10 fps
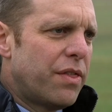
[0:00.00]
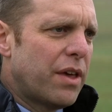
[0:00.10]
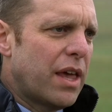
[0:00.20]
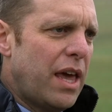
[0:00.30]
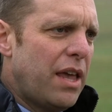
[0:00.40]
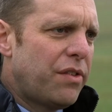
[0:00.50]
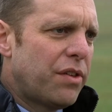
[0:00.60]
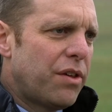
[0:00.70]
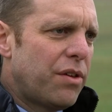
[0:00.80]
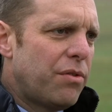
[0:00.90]
the key
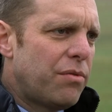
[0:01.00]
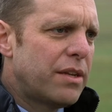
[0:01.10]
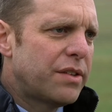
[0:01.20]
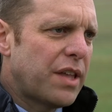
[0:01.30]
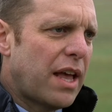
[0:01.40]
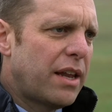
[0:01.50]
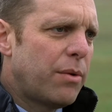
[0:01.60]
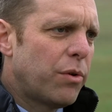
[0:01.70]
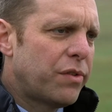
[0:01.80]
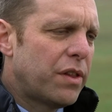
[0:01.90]
to
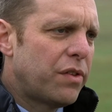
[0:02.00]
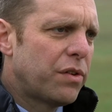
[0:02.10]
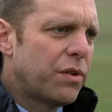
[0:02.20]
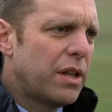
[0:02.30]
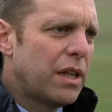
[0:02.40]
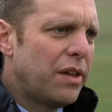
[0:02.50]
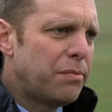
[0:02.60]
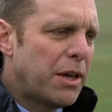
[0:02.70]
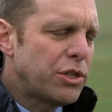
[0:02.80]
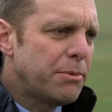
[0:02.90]
understanding what's in the soil
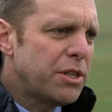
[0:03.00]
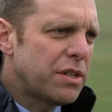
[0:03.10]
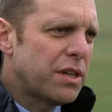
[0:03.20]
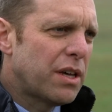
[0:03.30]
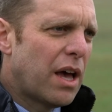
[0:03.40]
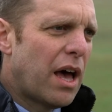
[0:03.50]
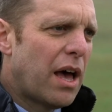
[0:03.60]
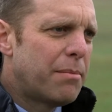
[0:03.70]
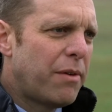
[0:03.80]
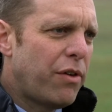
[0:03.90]
is measurement.
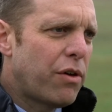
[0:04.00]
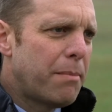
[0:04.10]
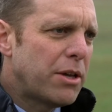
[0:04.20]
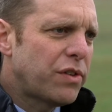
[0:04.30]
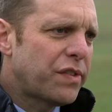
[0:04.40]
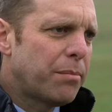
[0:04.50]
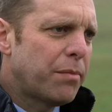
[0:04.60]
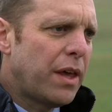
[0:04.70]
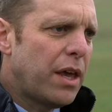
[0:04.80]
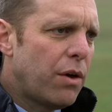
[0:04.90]
If you can measure
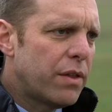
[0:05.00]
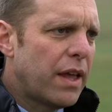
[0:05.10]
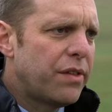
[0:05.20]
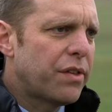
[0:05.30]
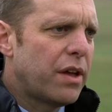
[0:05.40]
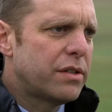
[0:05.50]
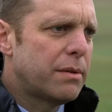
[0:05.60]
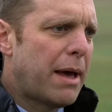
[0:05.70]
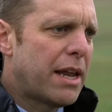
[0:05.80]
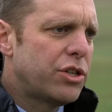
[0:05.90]
something, you can then start
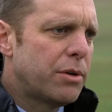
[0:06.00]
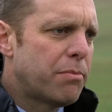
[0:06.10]
to manage it